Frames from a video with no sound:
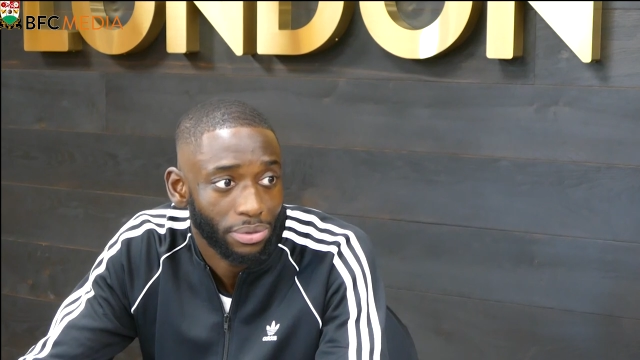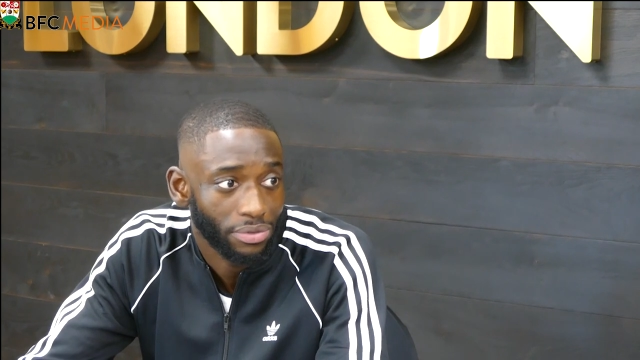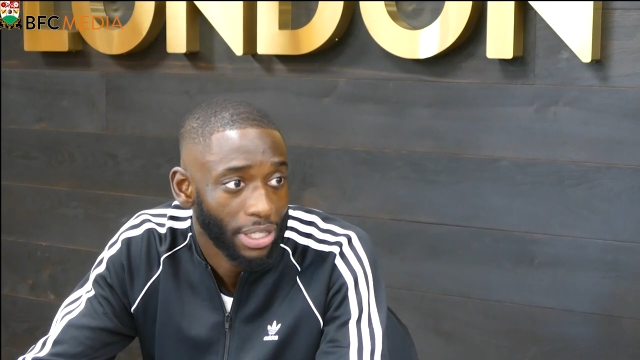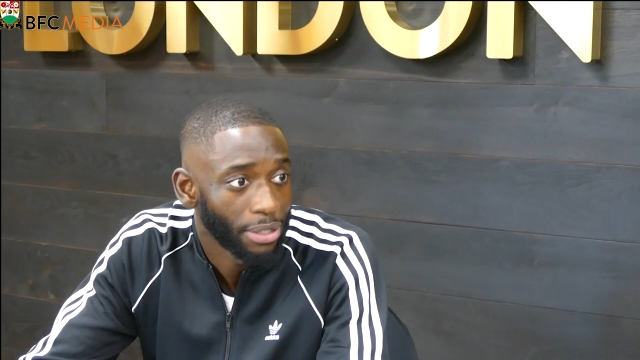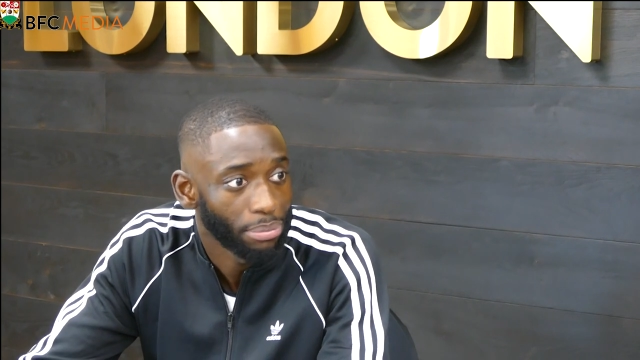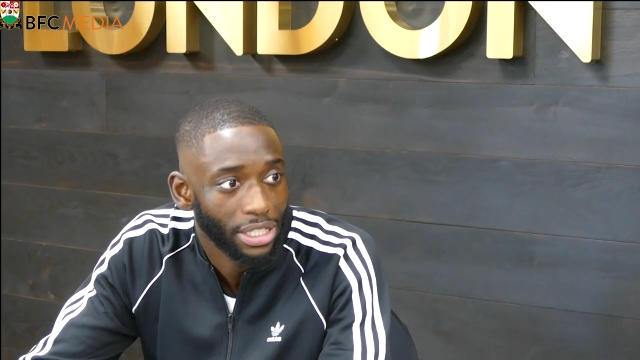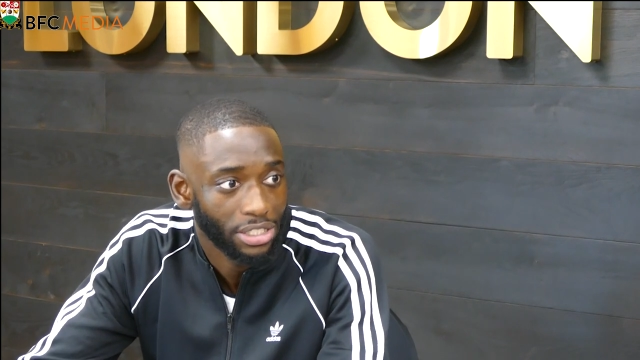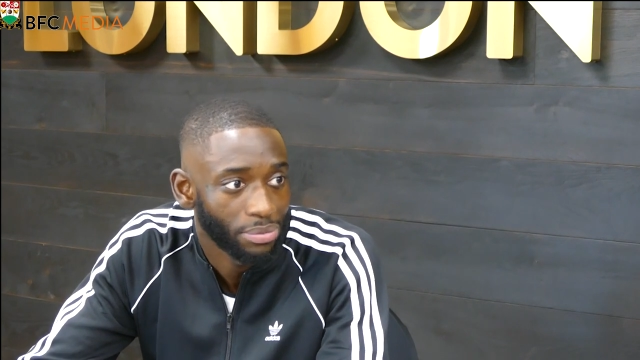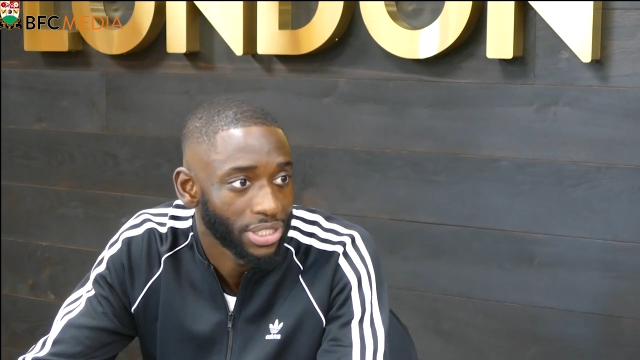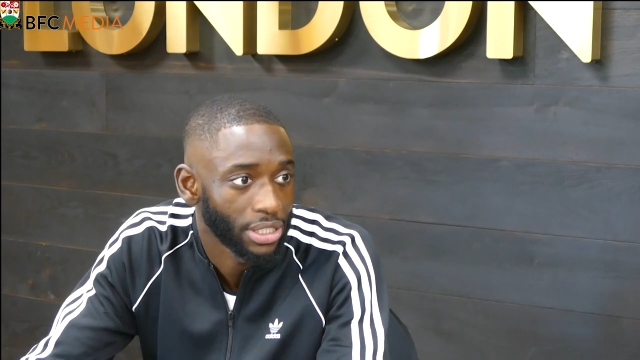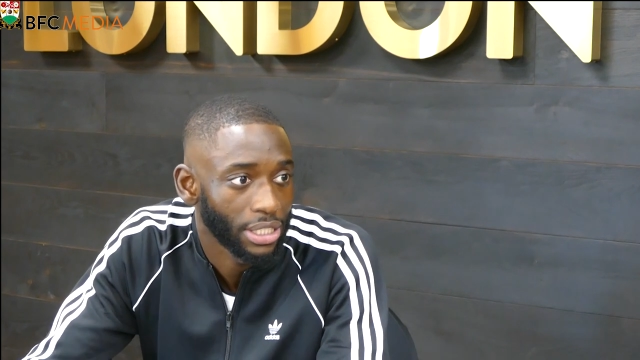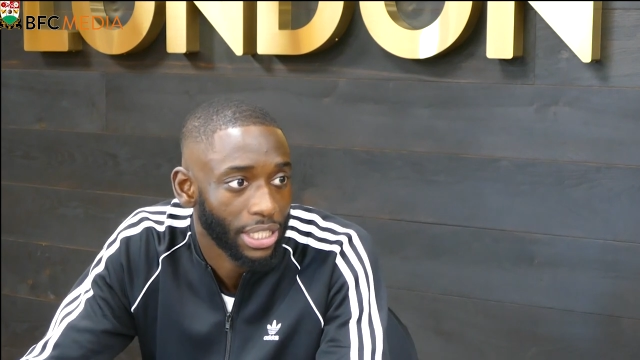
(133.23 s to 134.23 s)
with like players
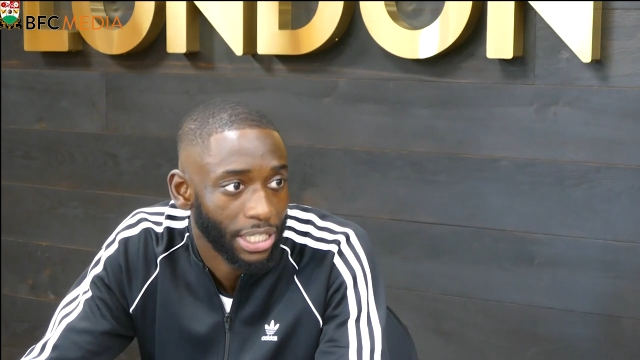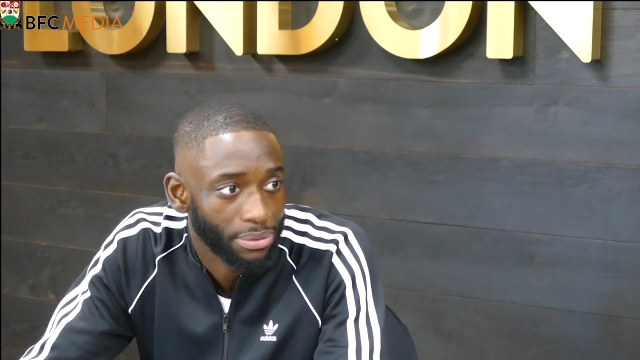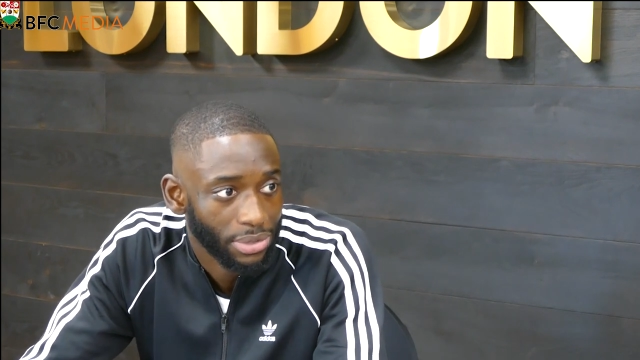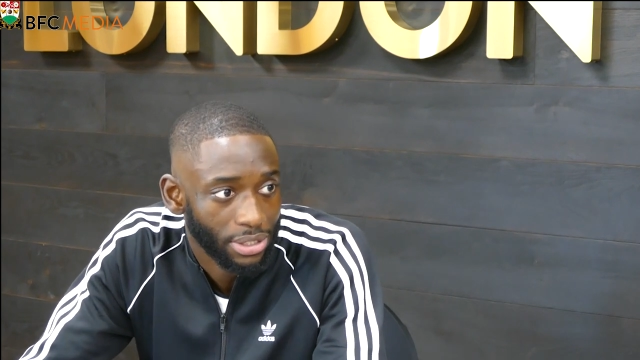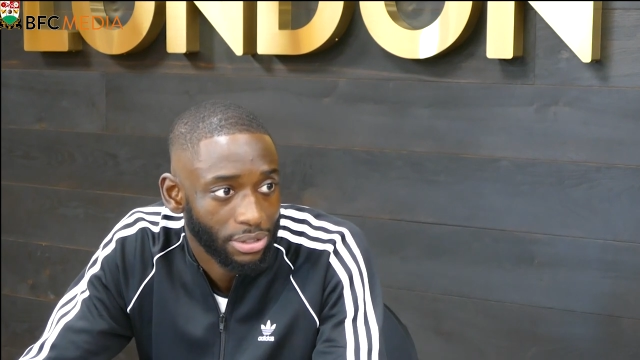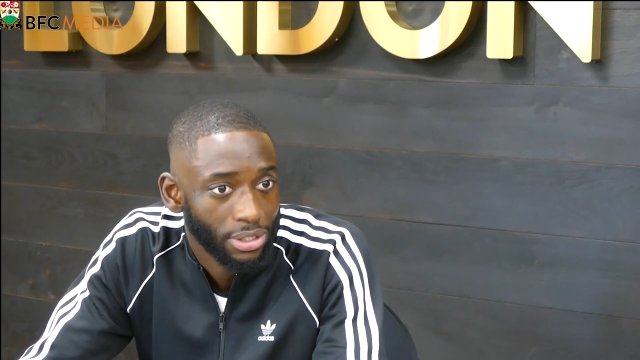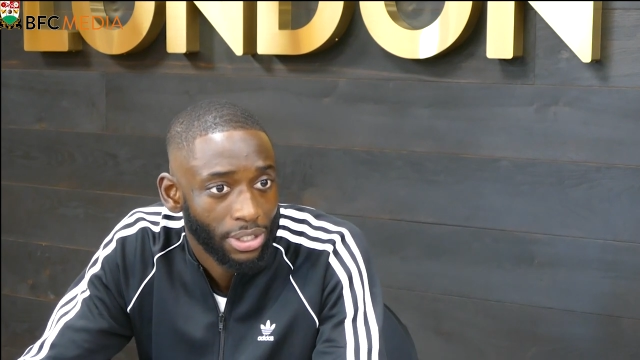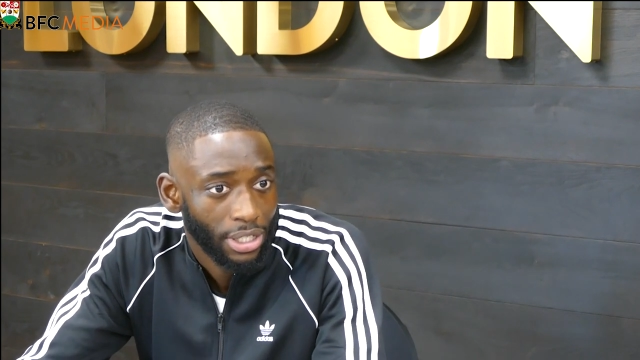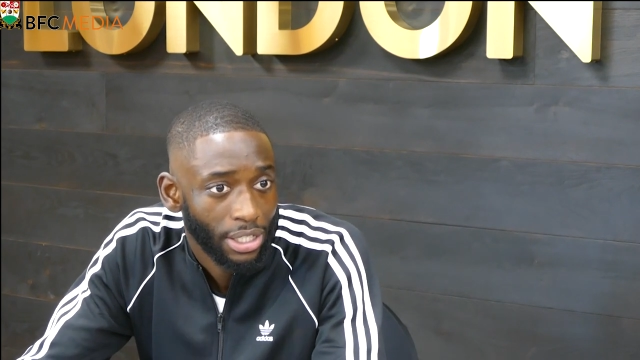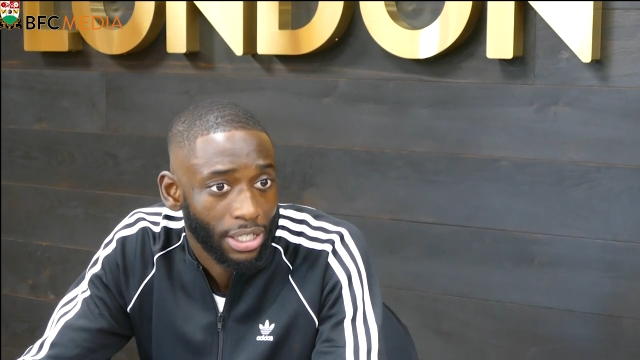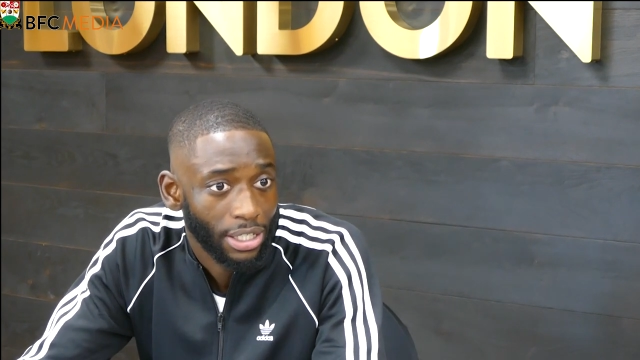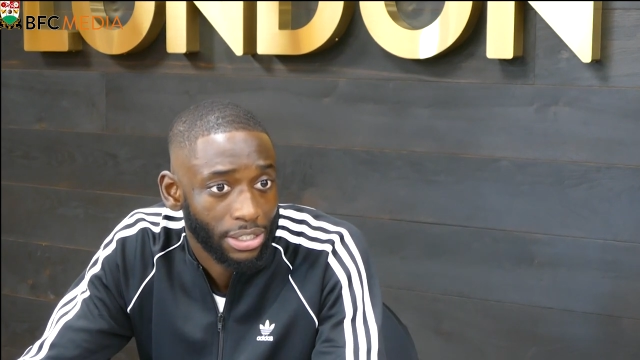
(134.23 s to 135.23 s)
missing games and
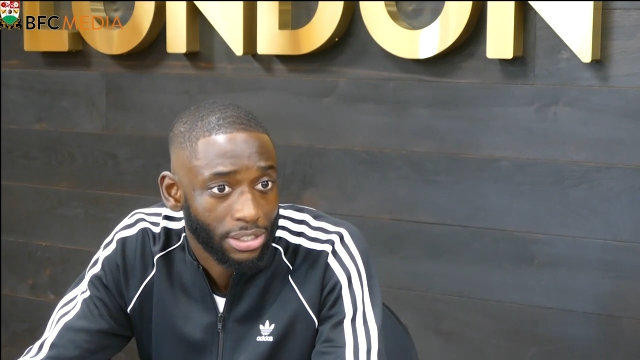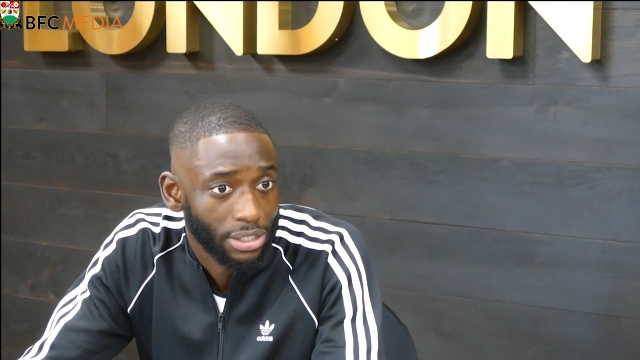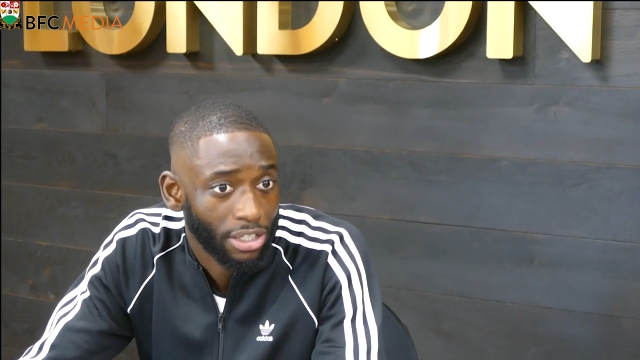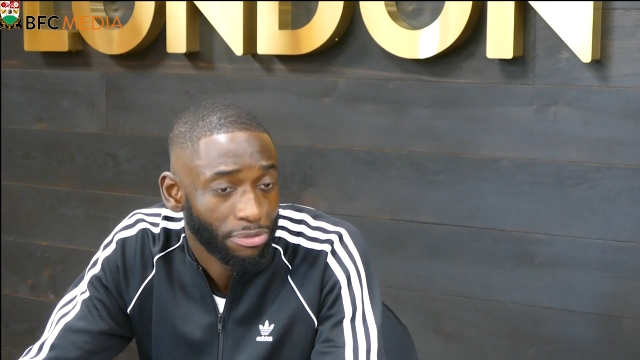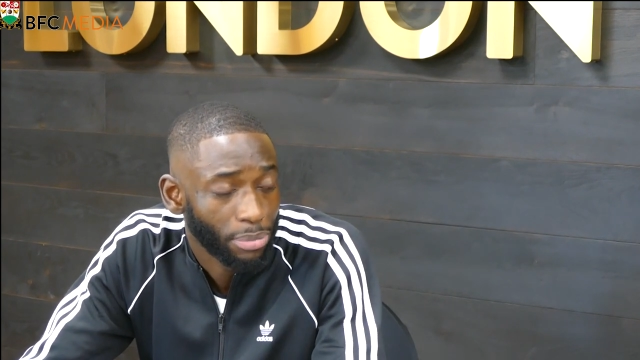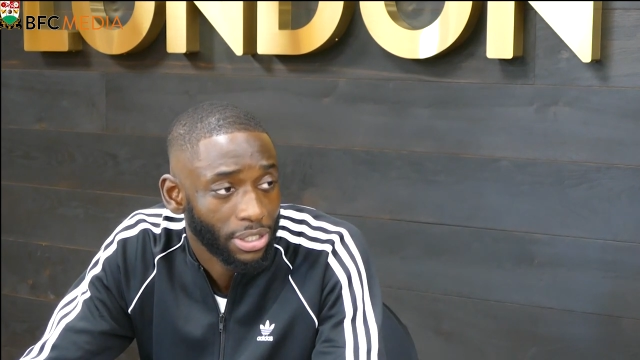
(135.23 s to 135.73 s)
and stuff.